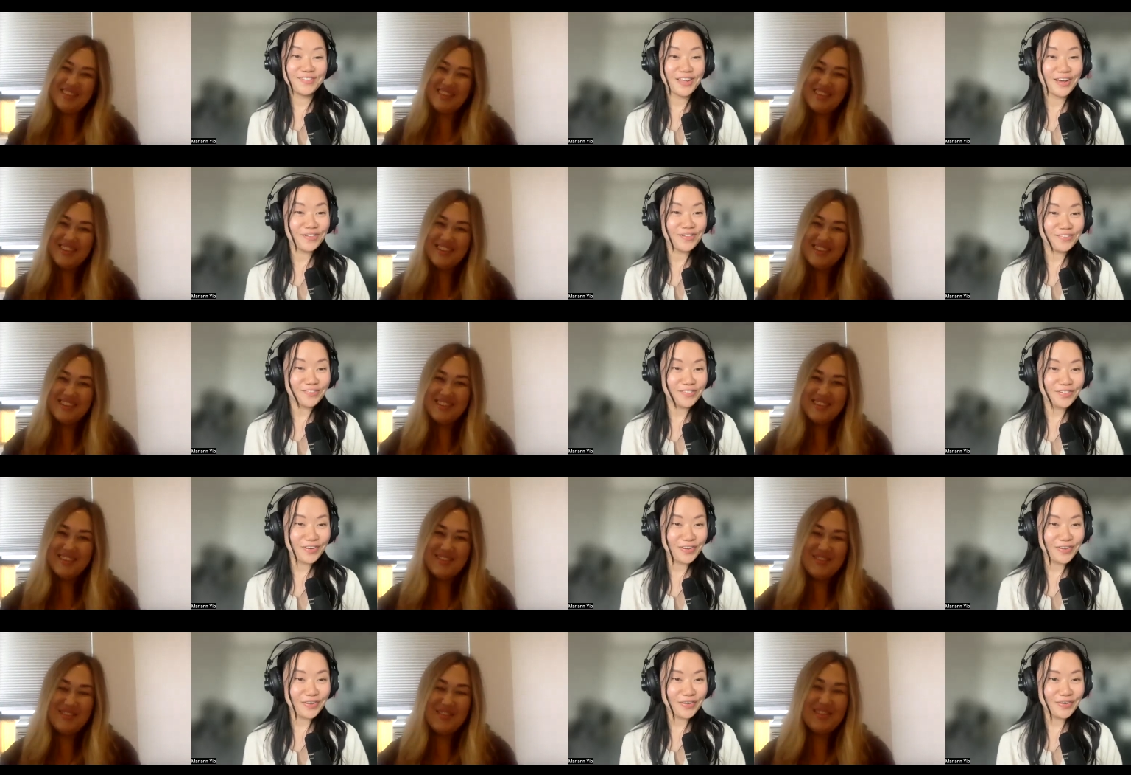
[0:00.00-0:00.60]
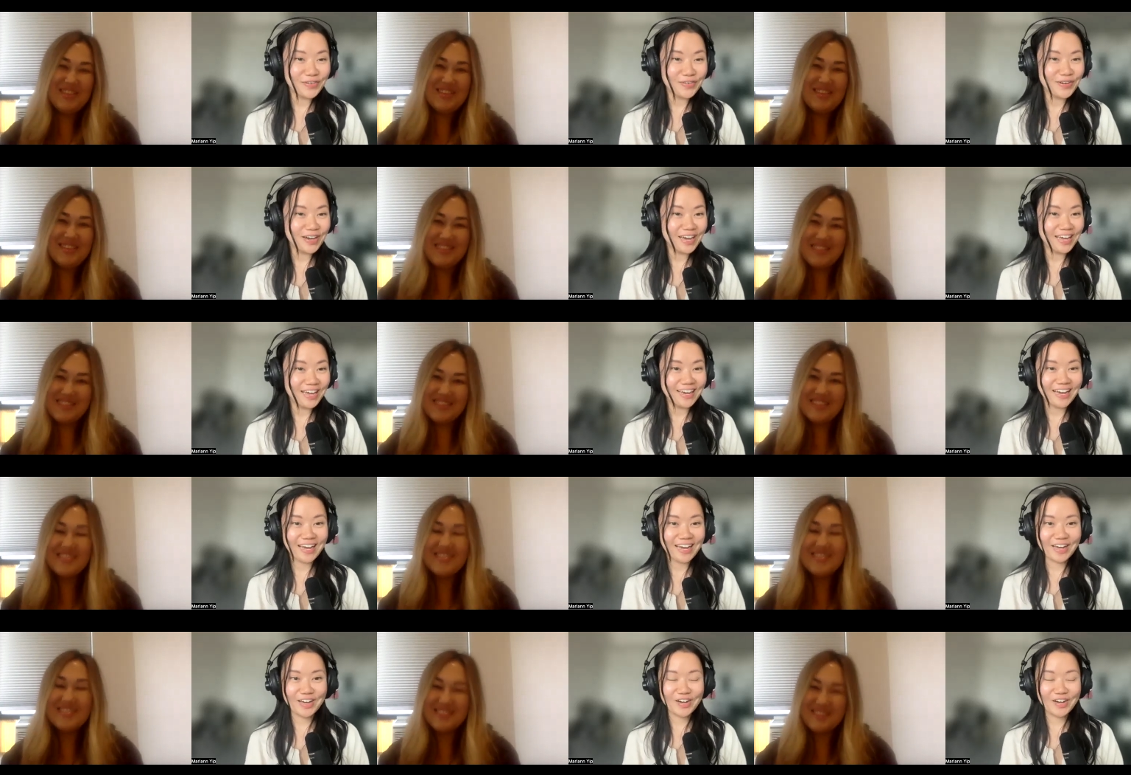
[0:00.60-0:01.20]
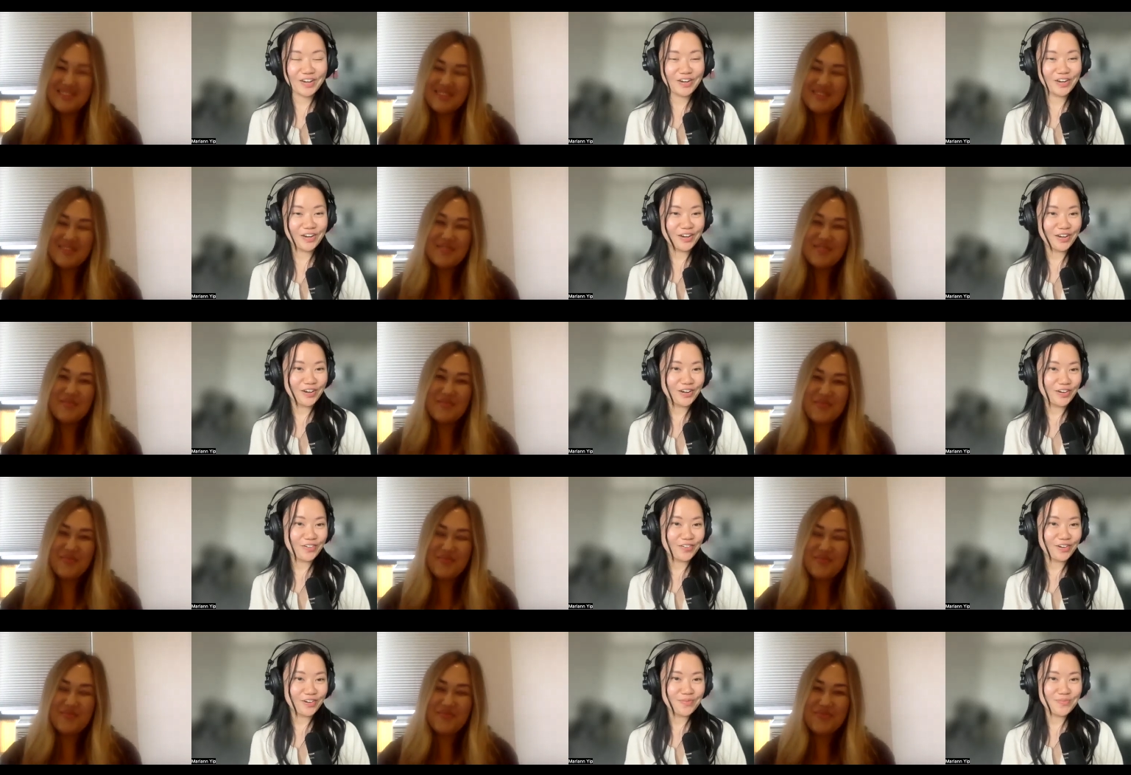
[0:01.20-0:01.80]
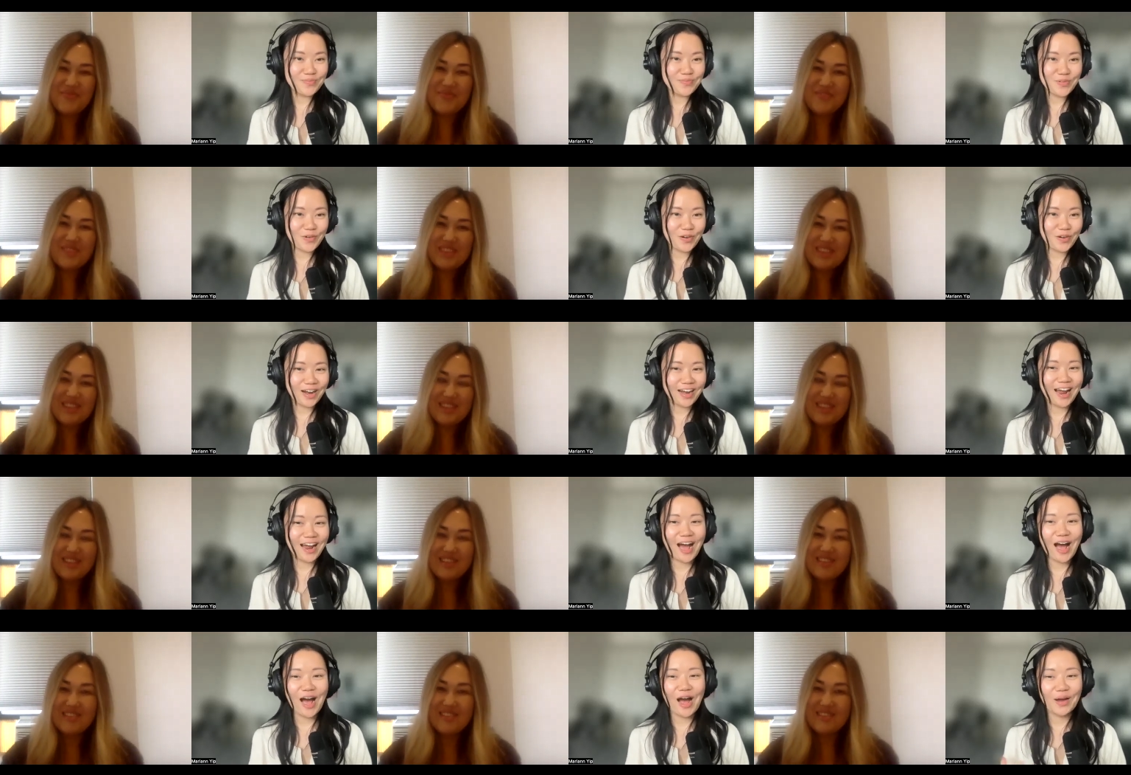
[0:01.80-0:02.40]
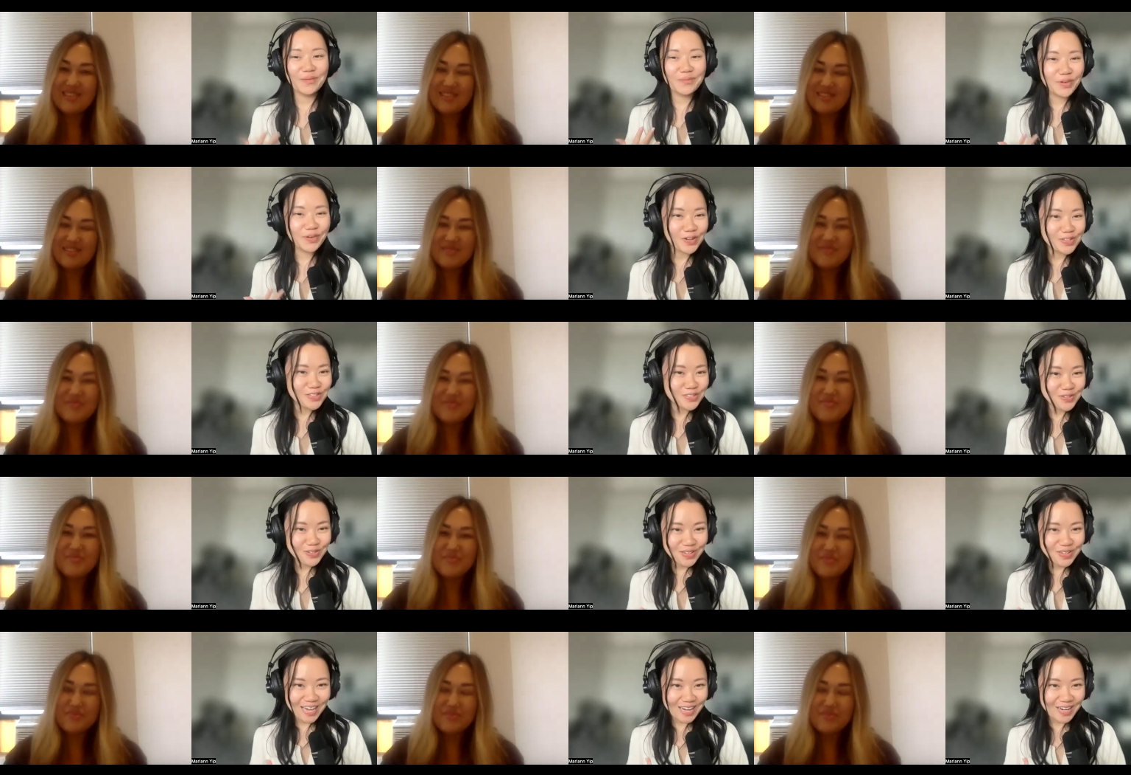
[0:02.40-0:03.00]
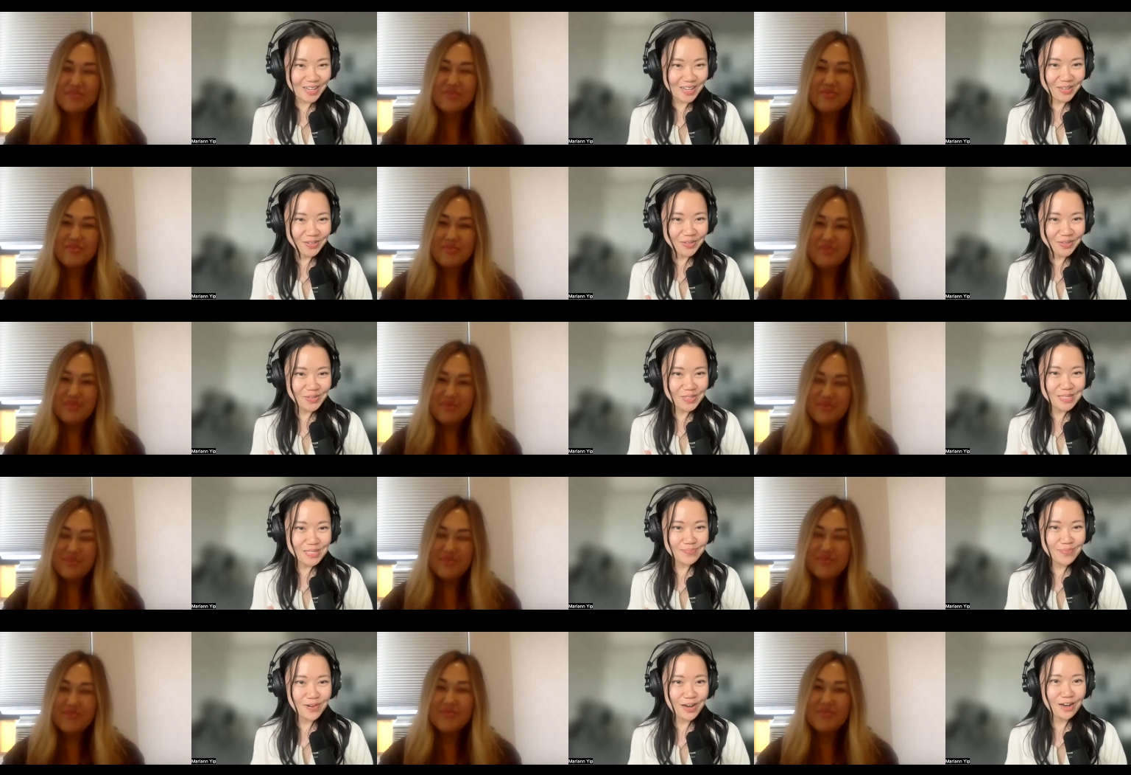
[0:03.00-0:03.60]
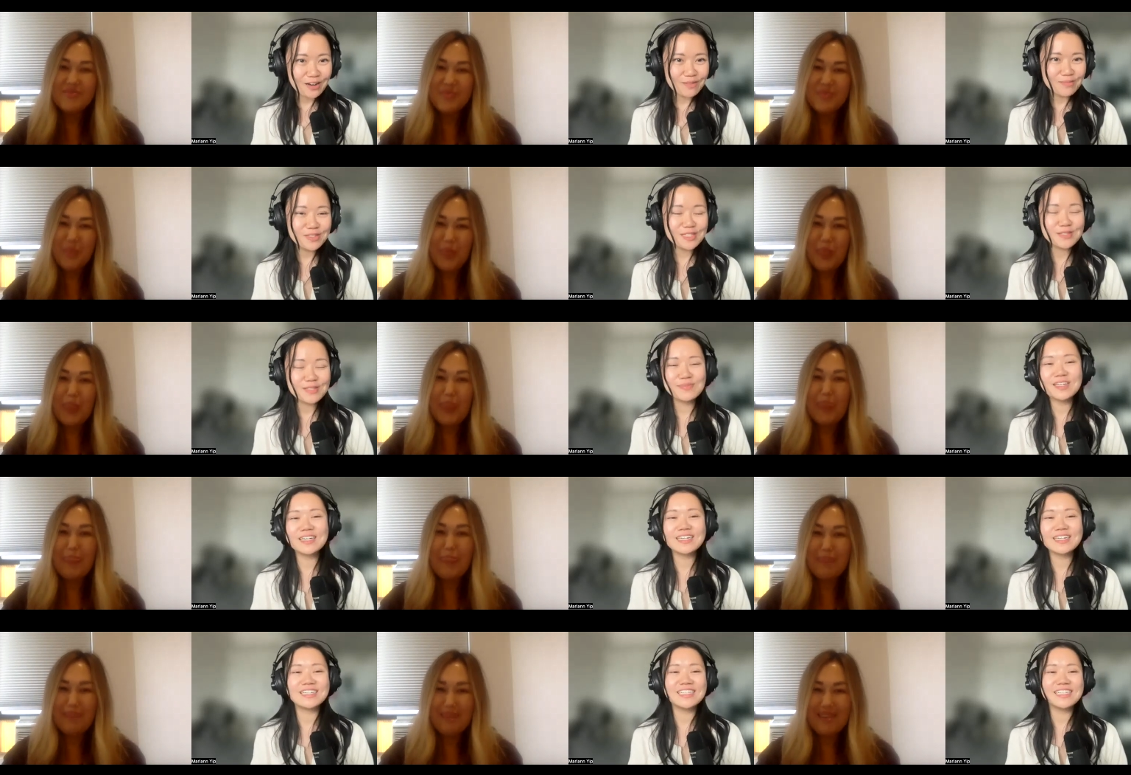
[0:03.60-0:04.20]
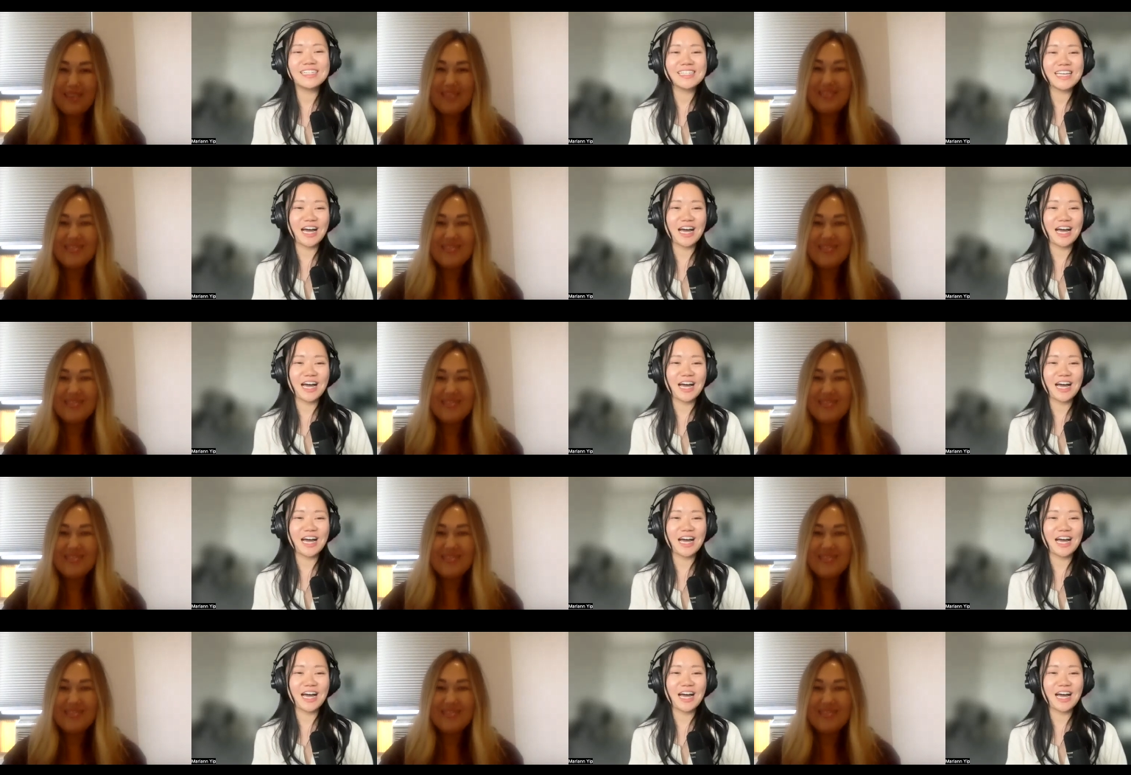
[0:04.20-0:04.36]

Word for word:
Speaker 1: that for you and I couldn't agree more and I'm also getting goosebumps because